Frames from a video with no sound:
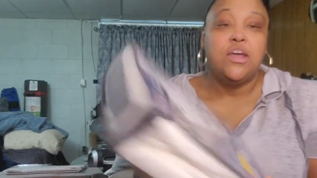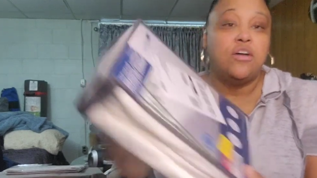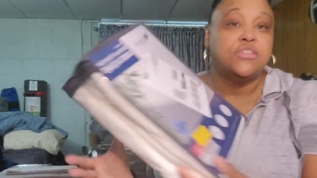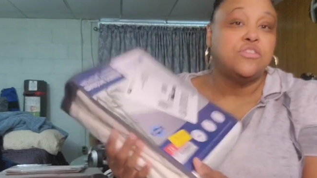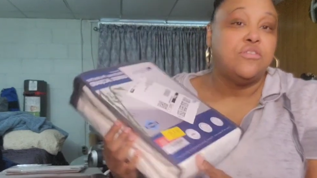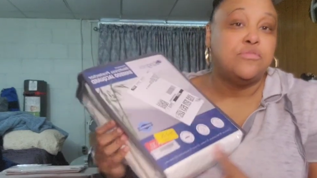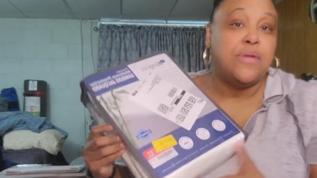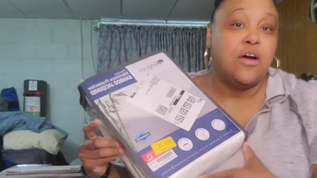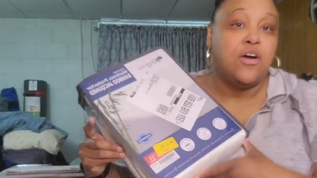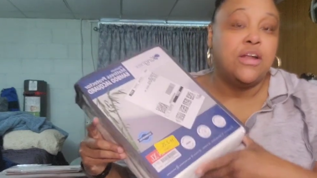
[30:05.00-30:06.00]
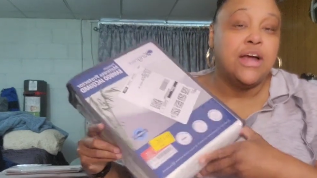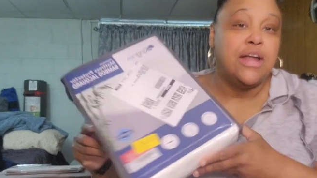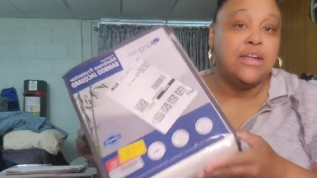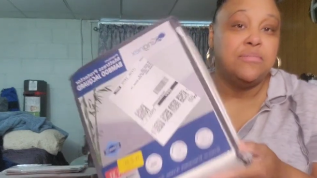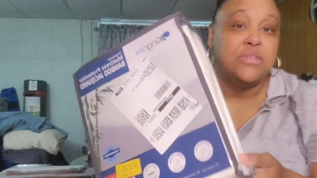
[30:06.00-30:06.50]
he also, my aunt
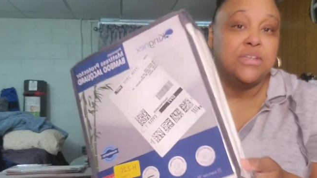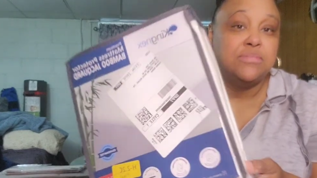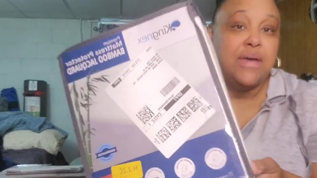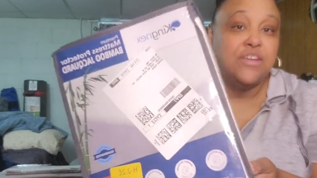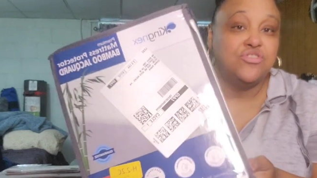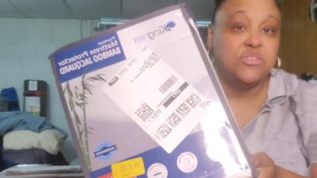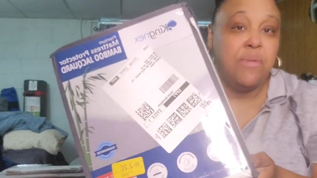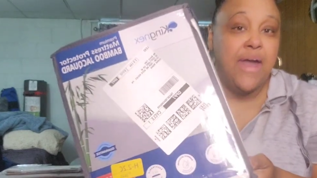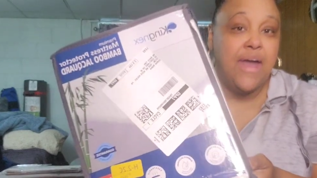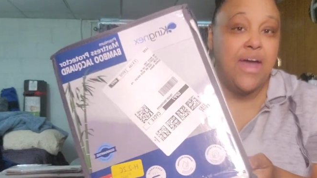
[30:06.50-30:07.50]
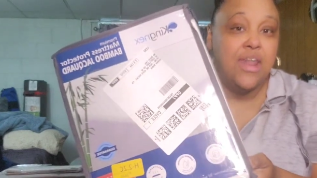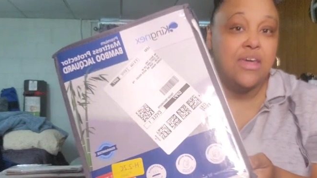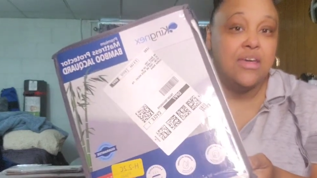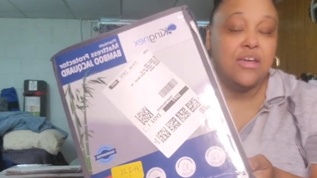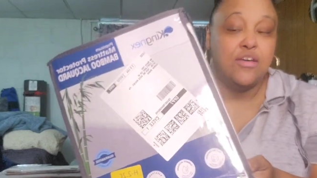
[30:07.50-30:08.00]
got him this mattress
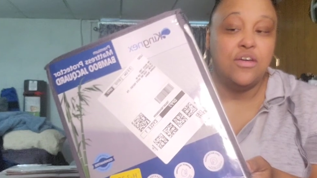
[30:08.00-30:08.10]
pad.